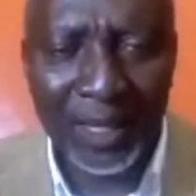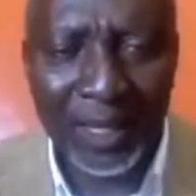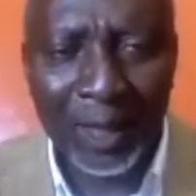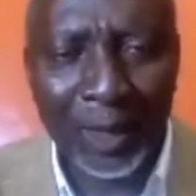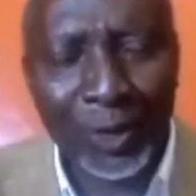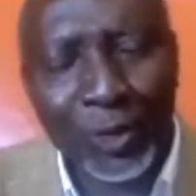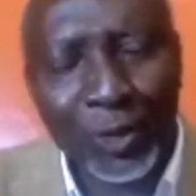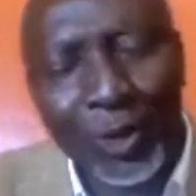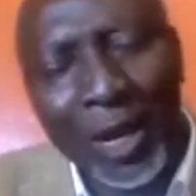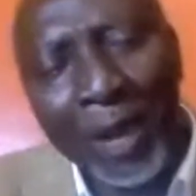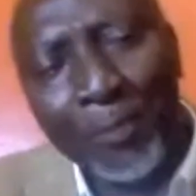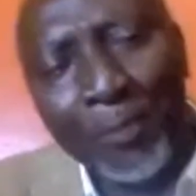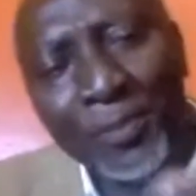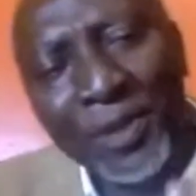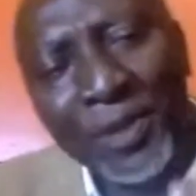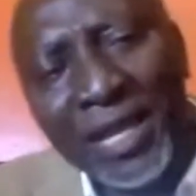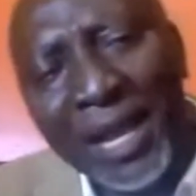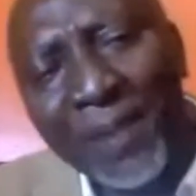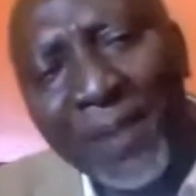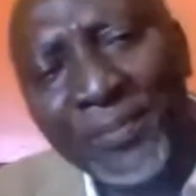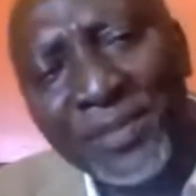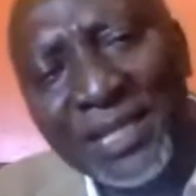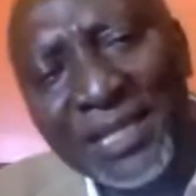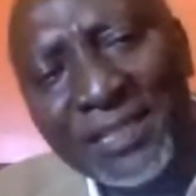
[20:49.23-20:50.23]
You have
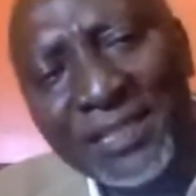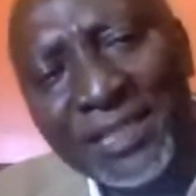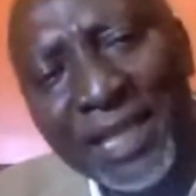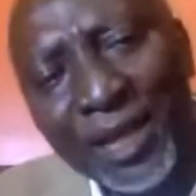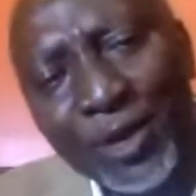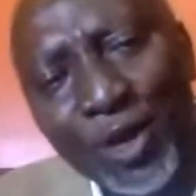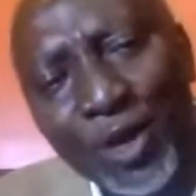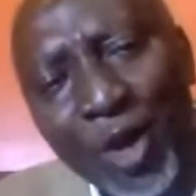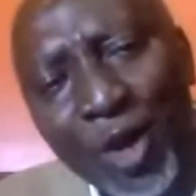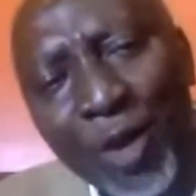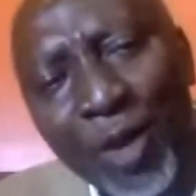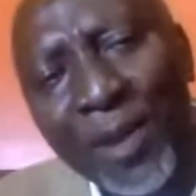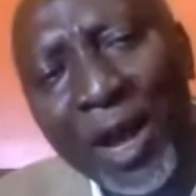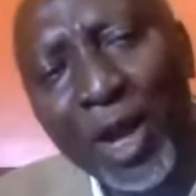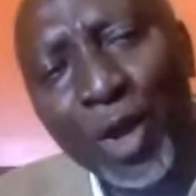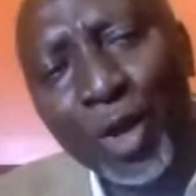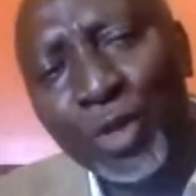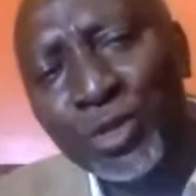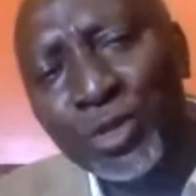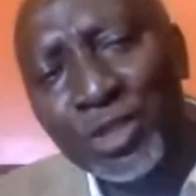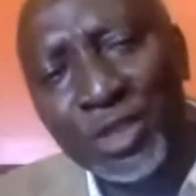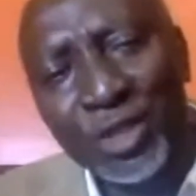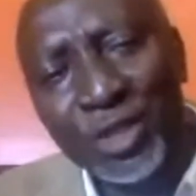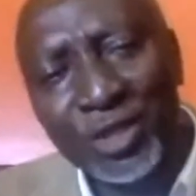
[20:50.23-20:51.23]
become just a normal
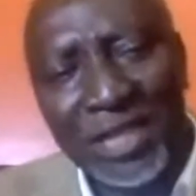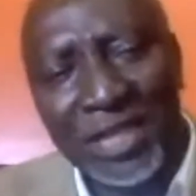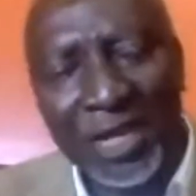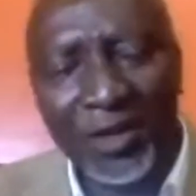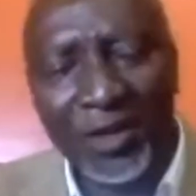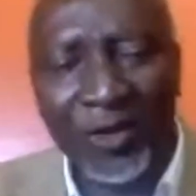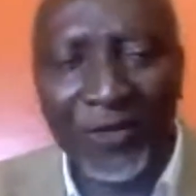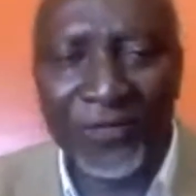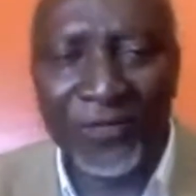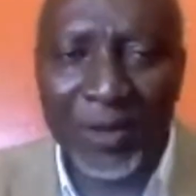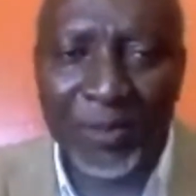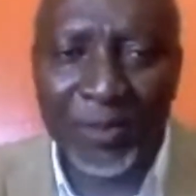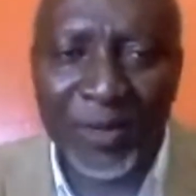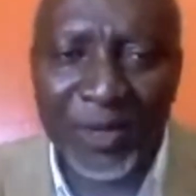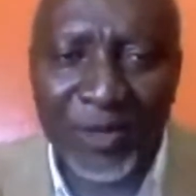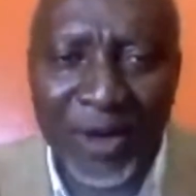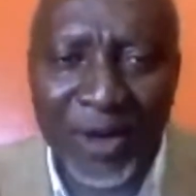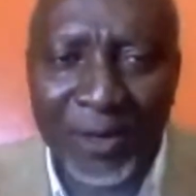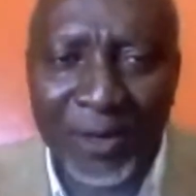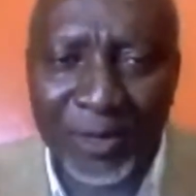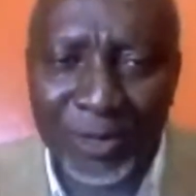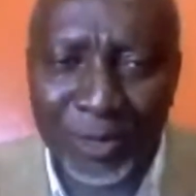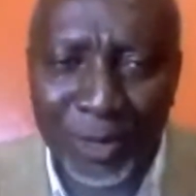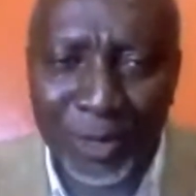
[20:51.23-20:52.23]
custodian of the
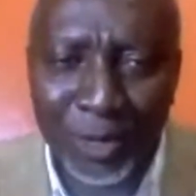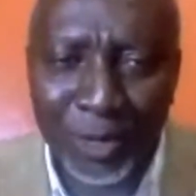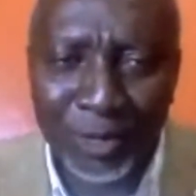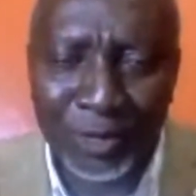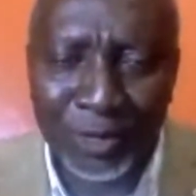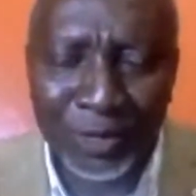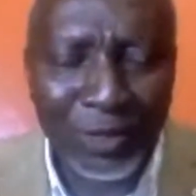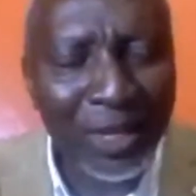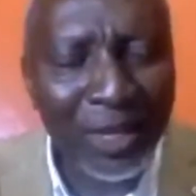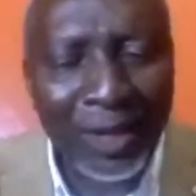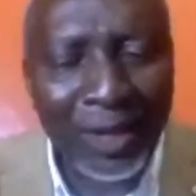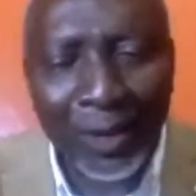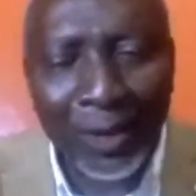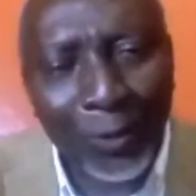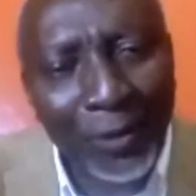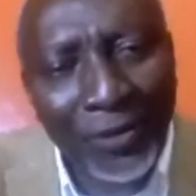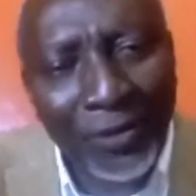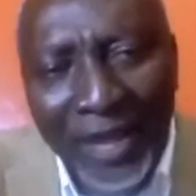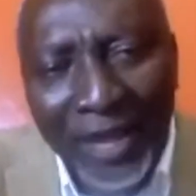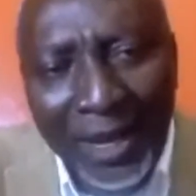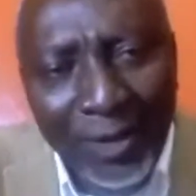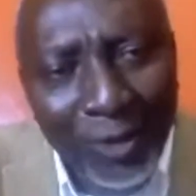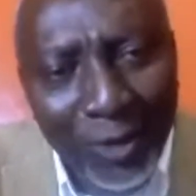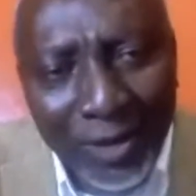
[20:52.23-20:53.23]
mineral resources
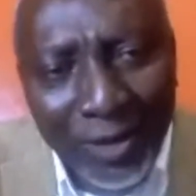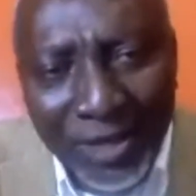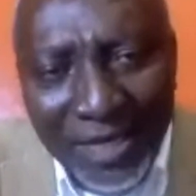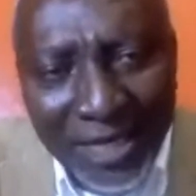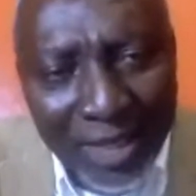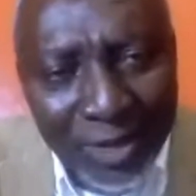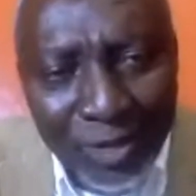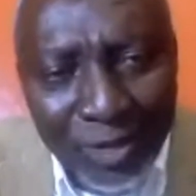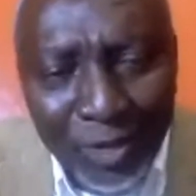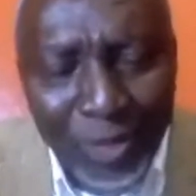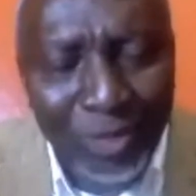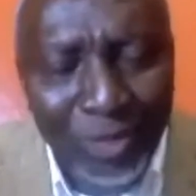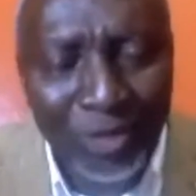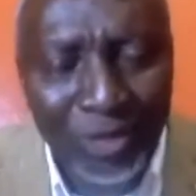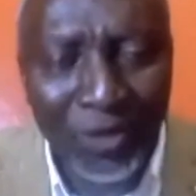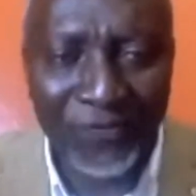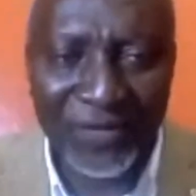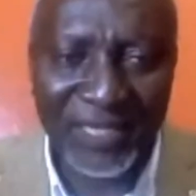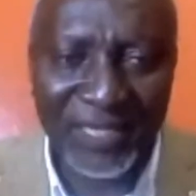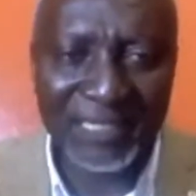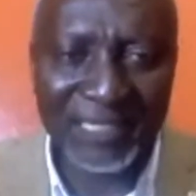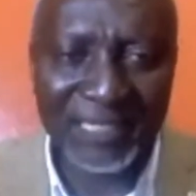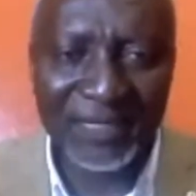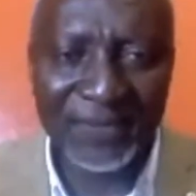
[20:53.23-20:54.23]
without knowing the use of
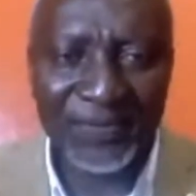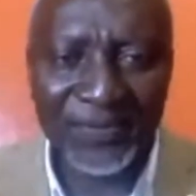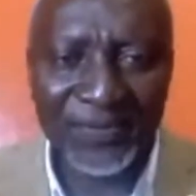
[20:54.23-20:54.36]
it.